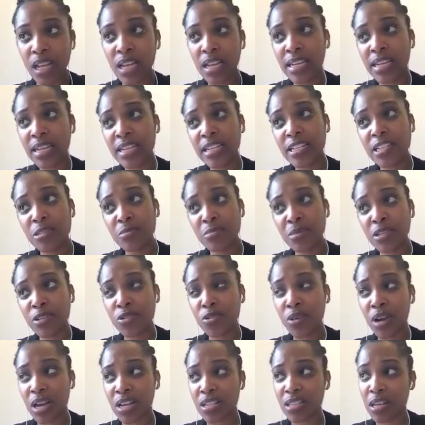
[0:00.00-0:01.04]
leads me
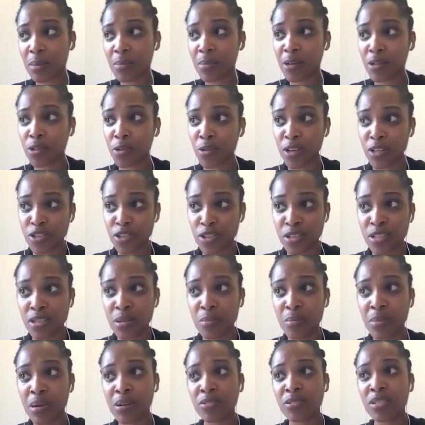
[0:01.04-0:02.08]
to ask about questions
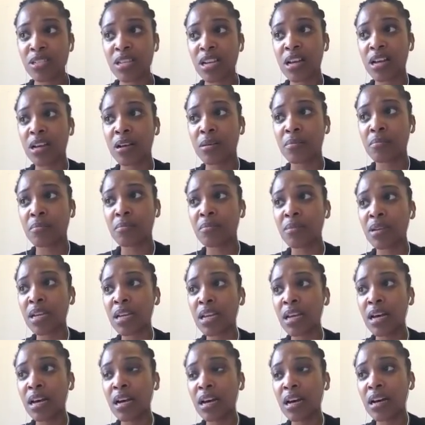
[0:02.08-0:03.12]
about
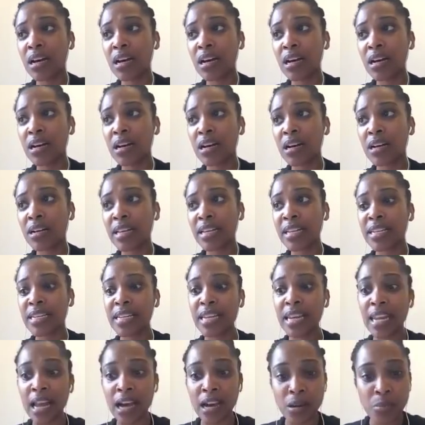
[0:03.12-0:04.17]
any
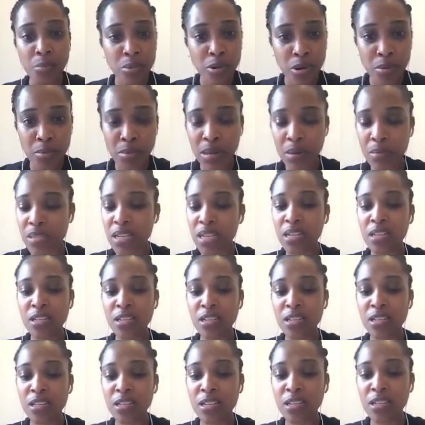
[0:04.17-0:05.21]
lung problems, any
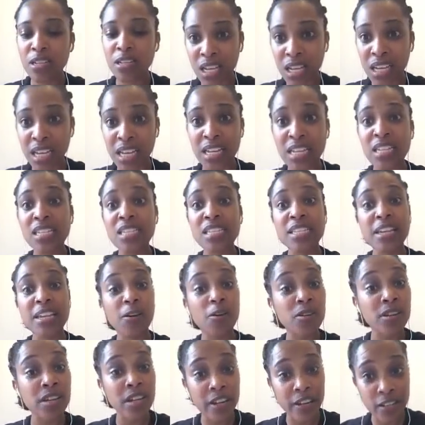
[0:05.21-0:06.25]
smoking, any
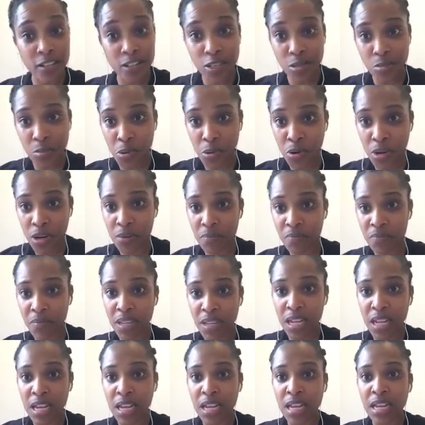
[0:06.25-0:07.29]
secondary smoke.
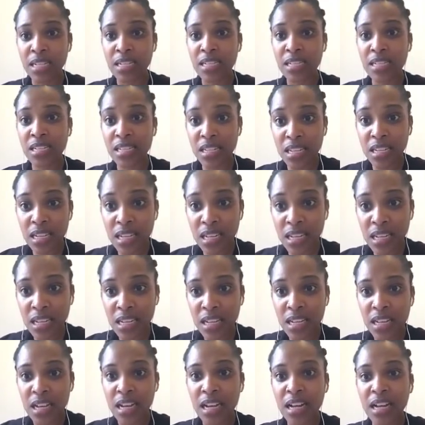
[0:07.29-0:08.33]
T,
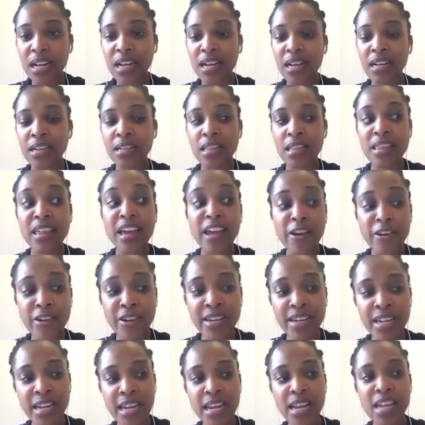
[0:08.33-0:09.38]

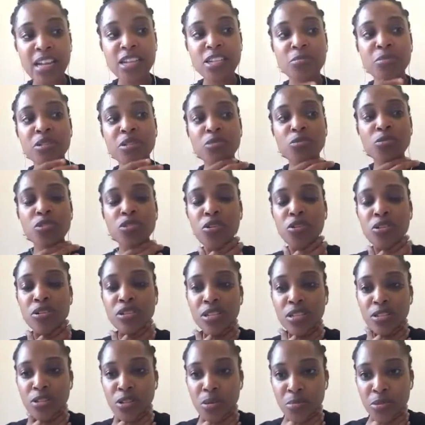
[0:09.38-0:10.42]
thyroid enlargement, which
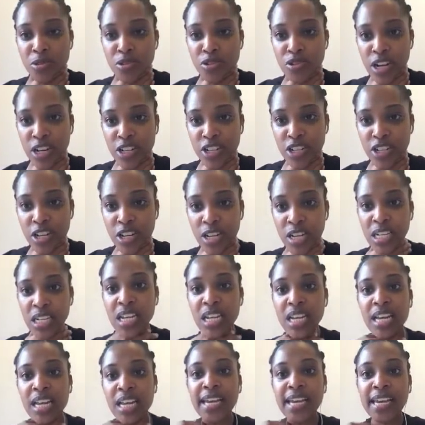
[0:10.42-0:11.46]
causes obstruction.
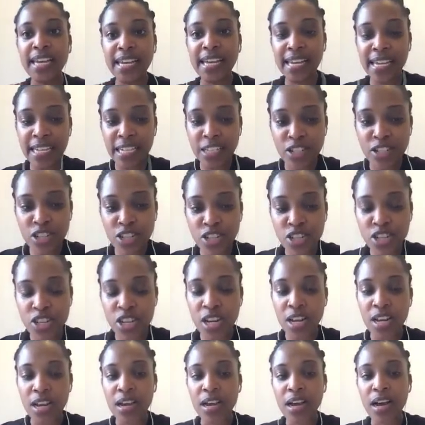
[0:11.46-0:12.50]
H,
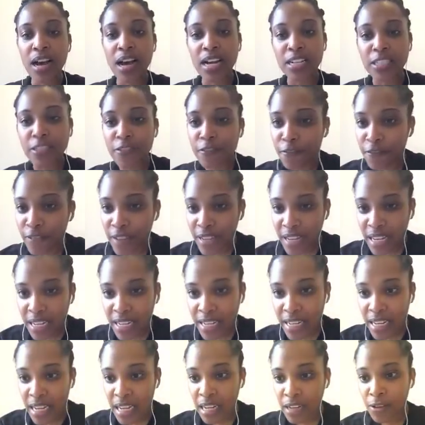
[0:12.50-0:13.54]
heart
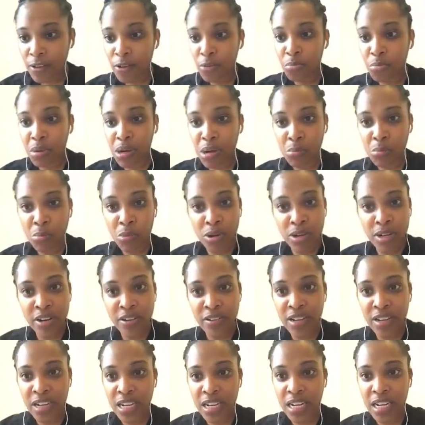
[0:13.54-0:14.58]
failure or
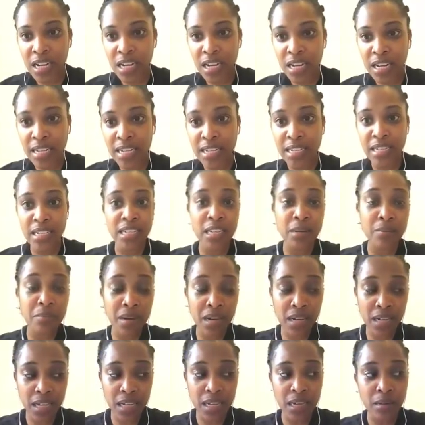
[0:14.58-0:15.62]
pulmonary edema,
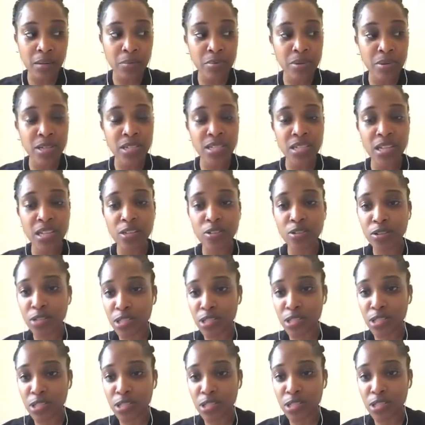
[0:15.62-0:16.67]
can present also
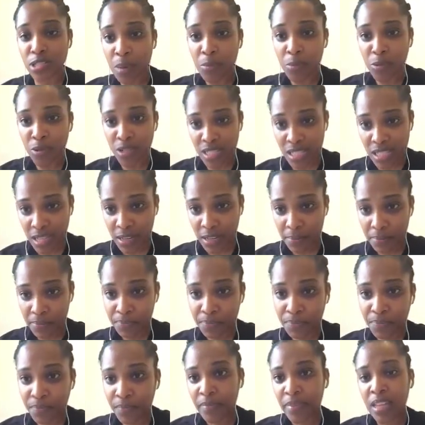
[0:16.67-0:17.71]
with some wheezing.
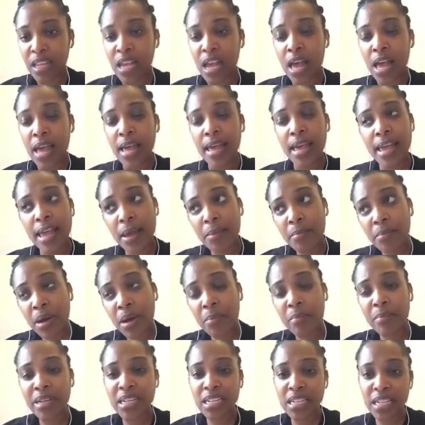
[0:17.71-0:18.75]
M,
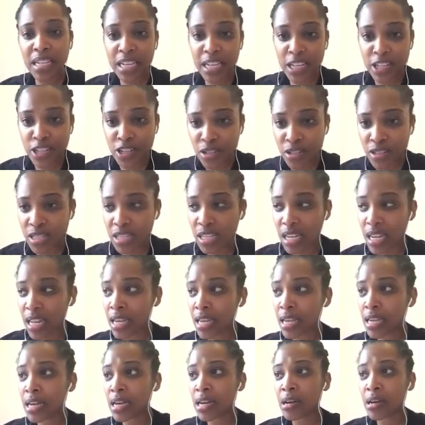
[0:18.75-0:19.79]
medications
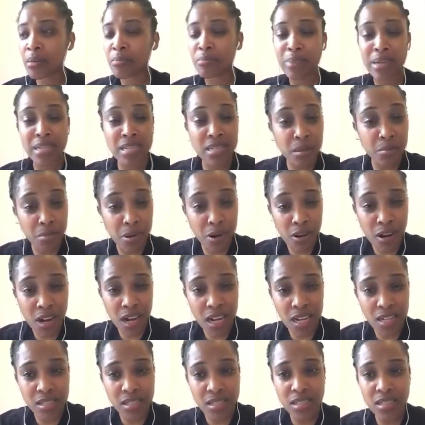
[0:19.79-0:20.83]
like beta
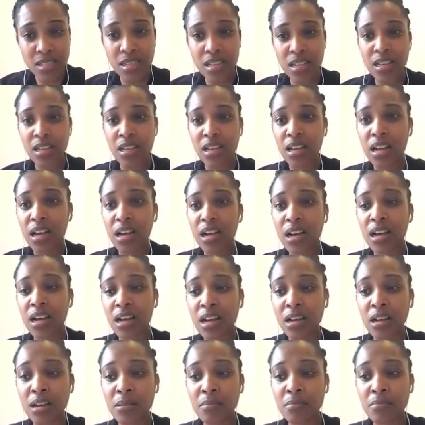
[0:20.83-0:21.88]
blockers
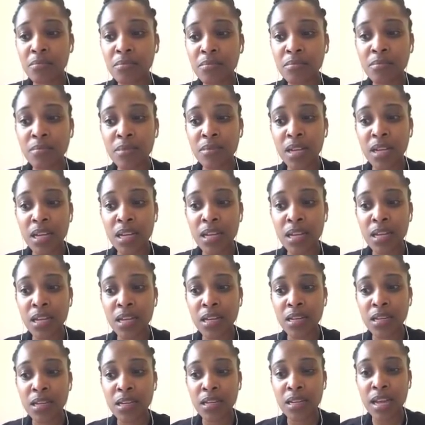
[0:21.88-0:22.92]

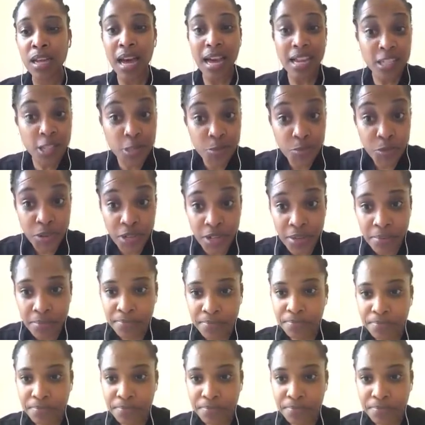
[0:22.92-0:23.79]
and aspirin.